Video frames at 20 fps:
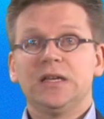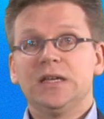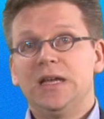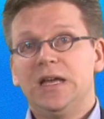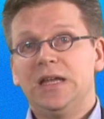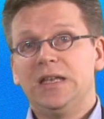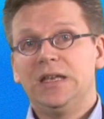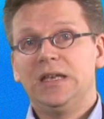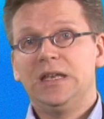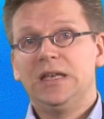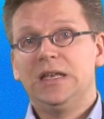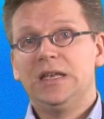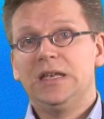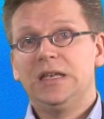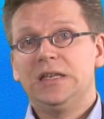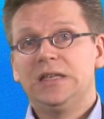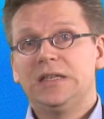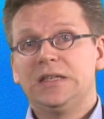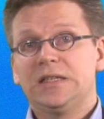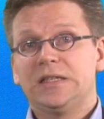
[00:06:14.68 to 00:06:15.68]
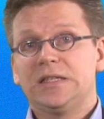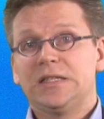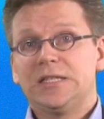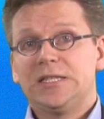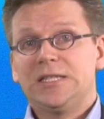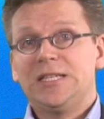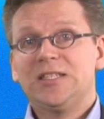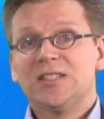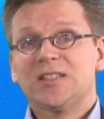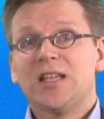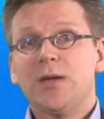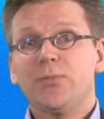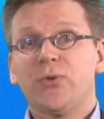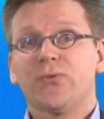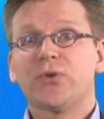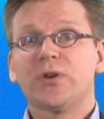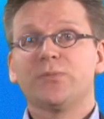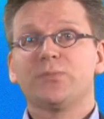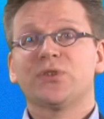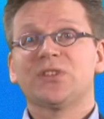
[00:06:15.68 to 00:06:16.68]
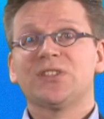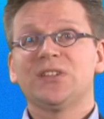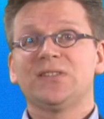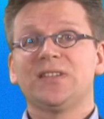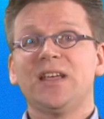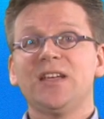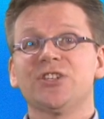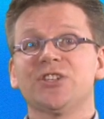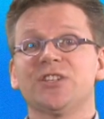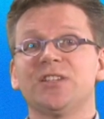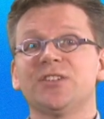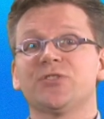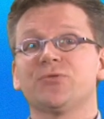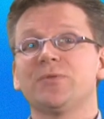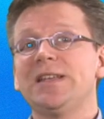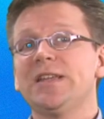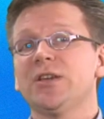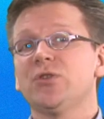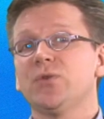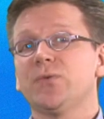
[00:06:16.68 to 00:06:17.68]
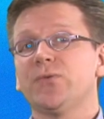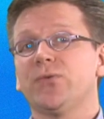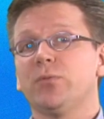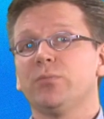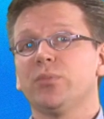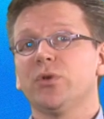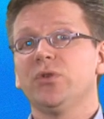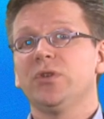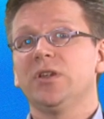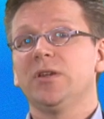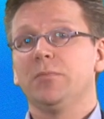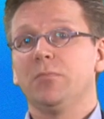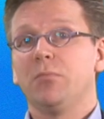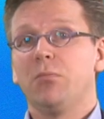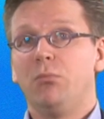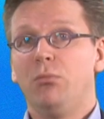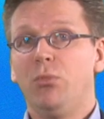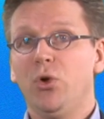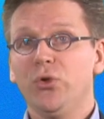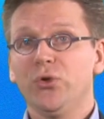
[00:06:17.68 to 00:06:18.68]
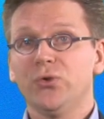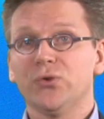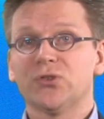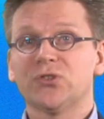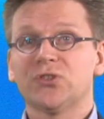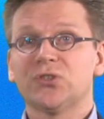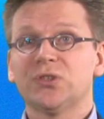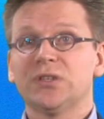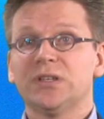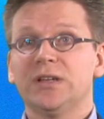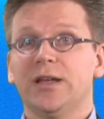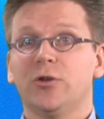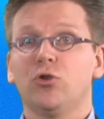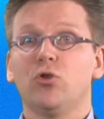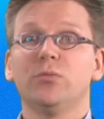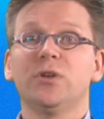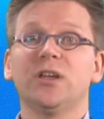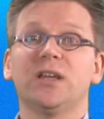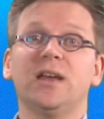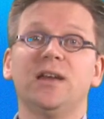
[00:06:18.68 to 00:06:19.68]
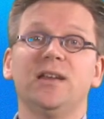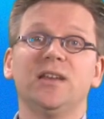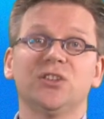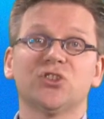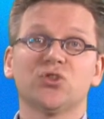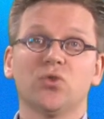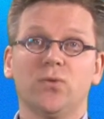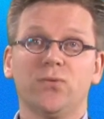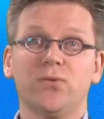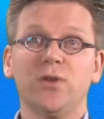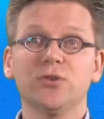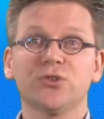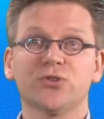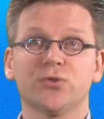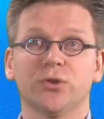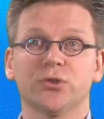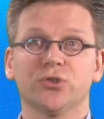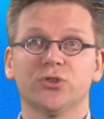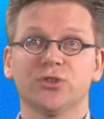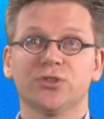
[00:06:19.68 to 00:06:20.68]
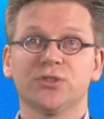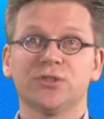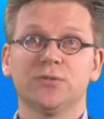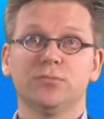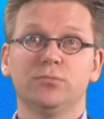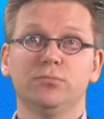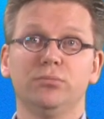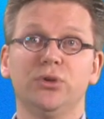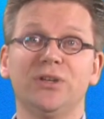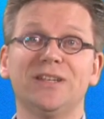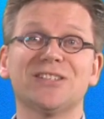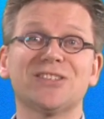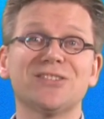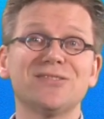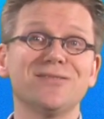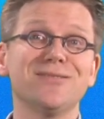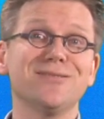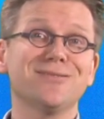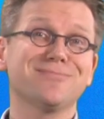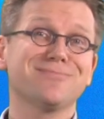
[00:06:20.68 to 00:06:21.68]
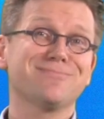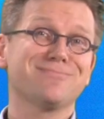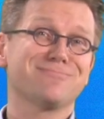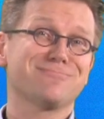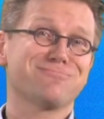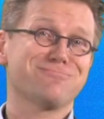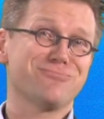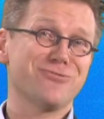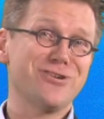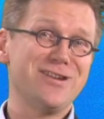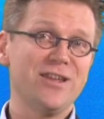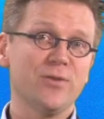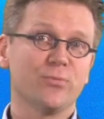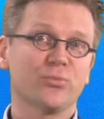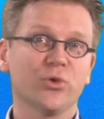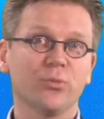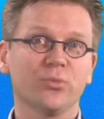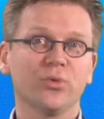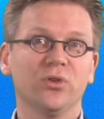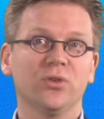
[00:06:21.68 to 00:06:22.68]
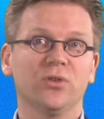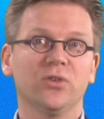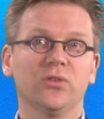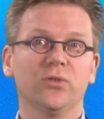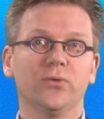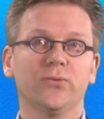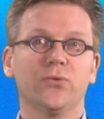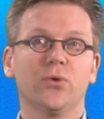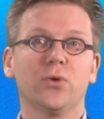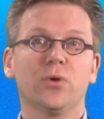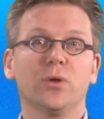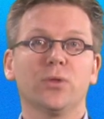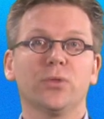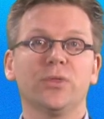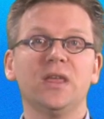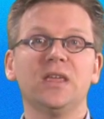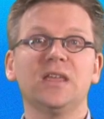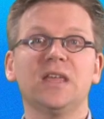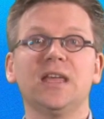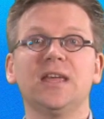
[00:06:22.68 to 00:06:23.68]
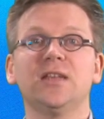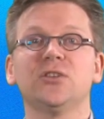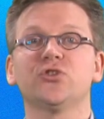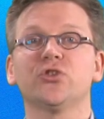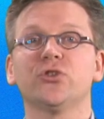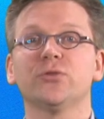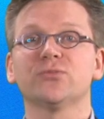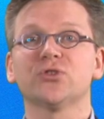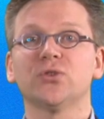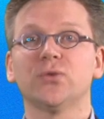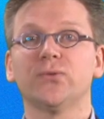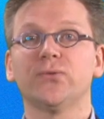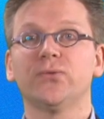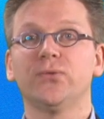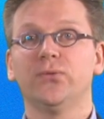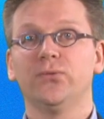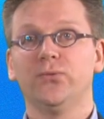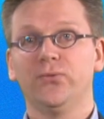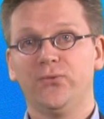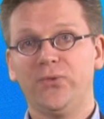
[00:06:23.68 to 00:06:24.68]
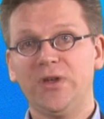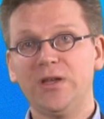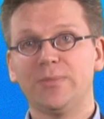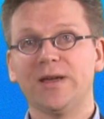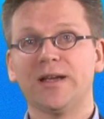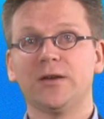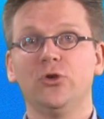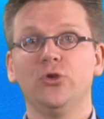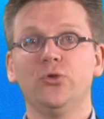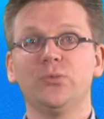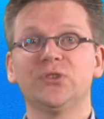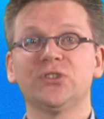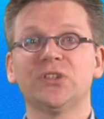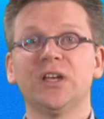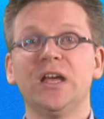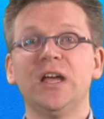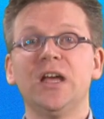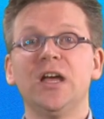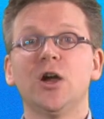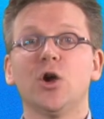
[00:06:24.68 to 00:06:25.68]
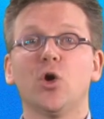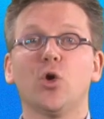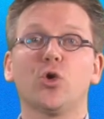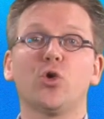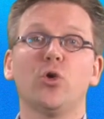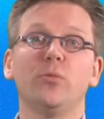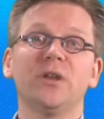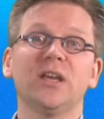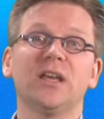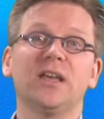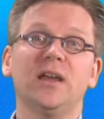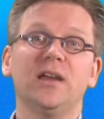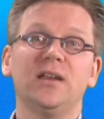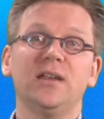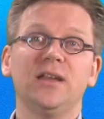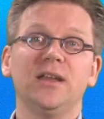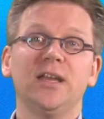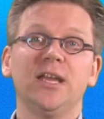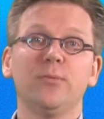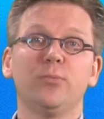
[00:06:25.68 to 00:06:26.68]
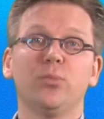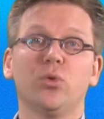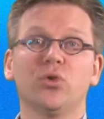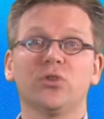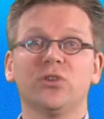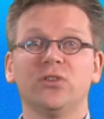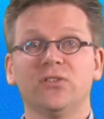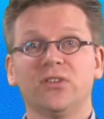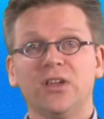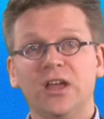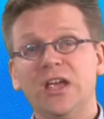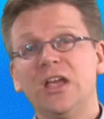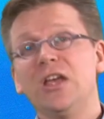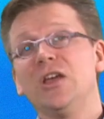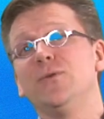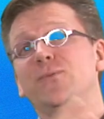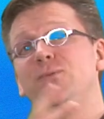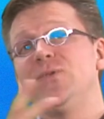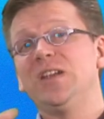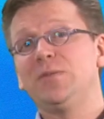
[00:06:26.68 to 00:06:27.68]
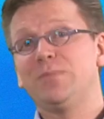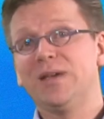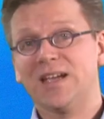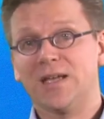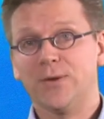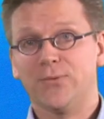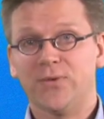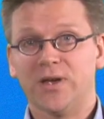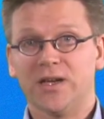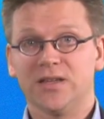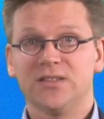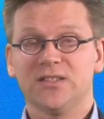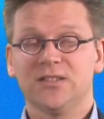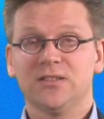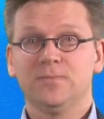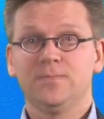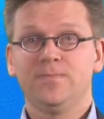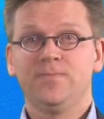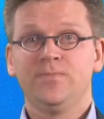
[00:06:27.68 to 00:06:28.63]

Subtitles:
And this type of representation is really good for building models and communicating stock flow structures, but it's not really appropriate for thinking in terms of feedback loops or communicating important feedback effects.